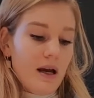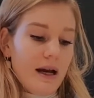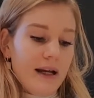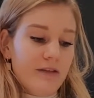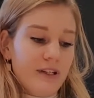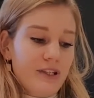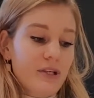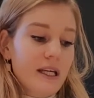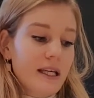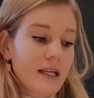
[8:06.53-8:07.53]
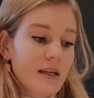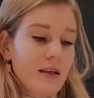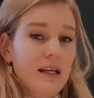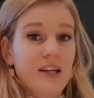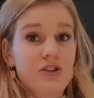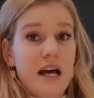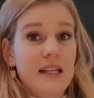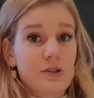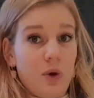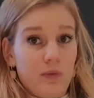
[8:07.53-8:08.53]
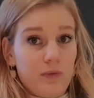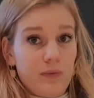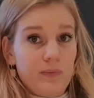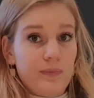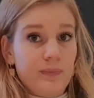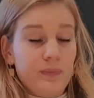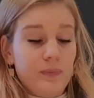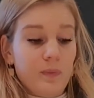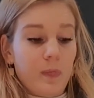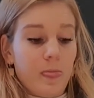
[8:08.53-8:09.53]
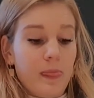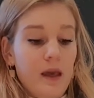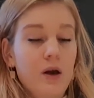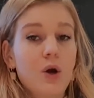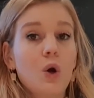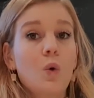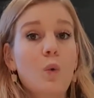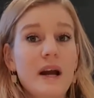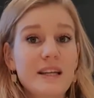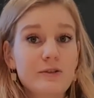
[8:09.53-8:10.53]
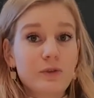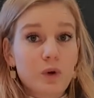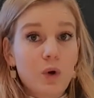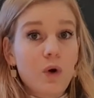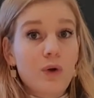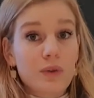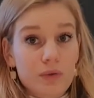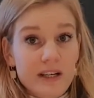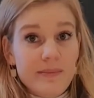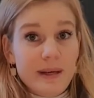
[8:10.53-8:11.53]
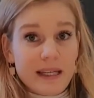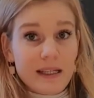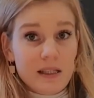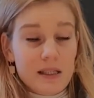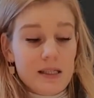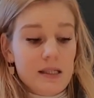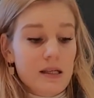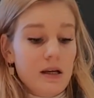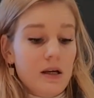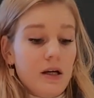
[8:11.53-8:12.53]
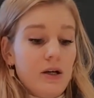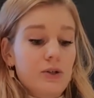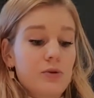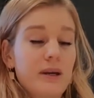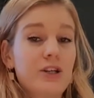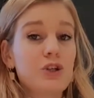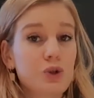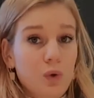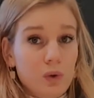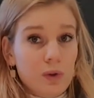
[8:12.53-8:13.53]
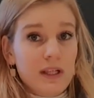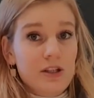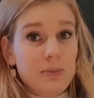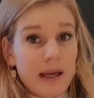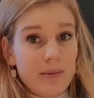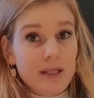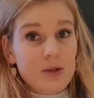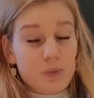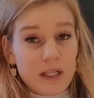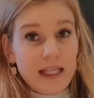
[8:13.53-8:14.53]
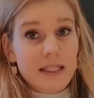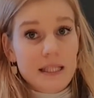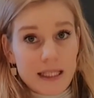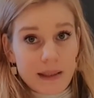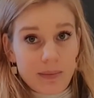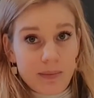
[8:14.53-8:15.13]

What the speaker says: and eventually get your hands off. Wait for 3 minutes to make sure that your baby is really asleep.